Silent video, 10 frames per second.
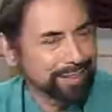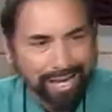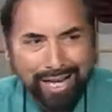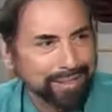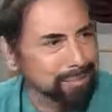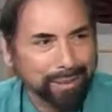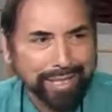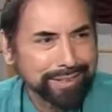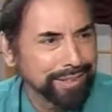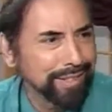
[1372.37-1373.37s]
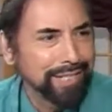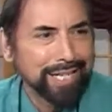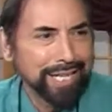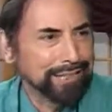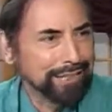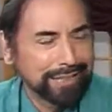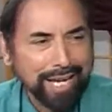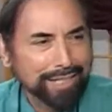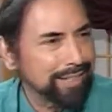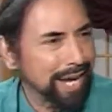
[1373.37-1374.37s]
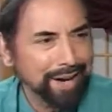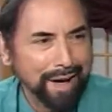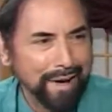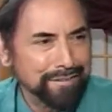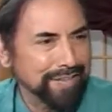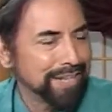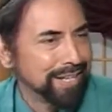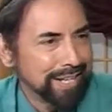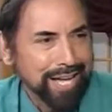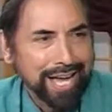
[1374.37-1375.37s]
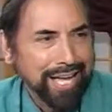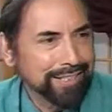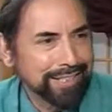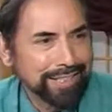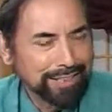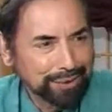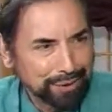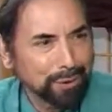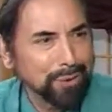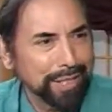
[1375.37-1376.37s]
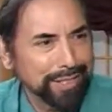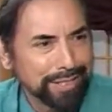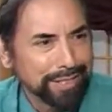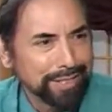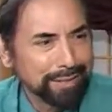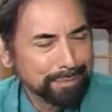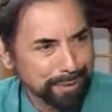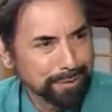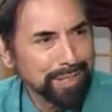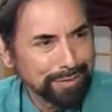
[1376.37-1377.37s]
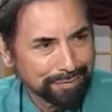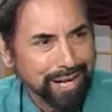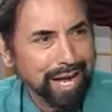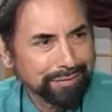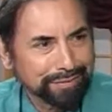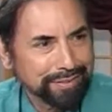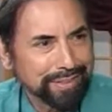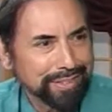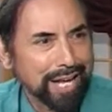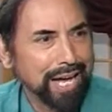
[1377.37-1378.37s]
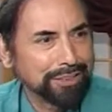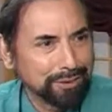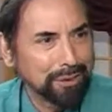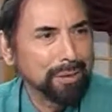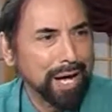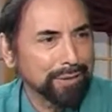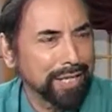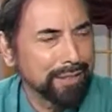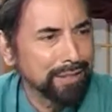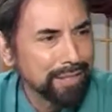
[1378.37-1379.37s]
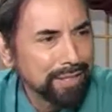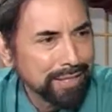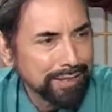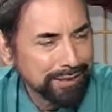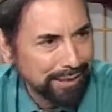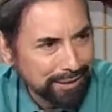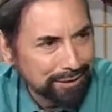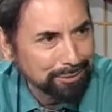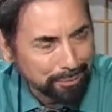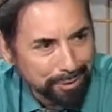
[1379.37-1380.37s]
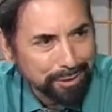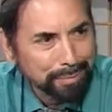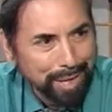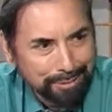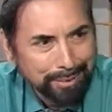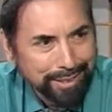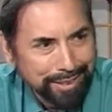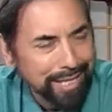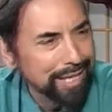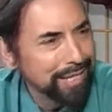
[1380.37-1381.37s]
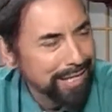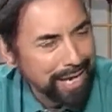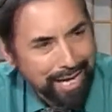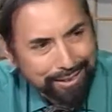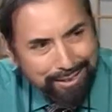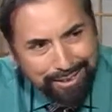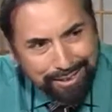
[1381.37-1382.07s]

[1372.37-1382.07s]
contemplate and to take a day off and enjoy the beauty of life as you go out and teach the world about me. And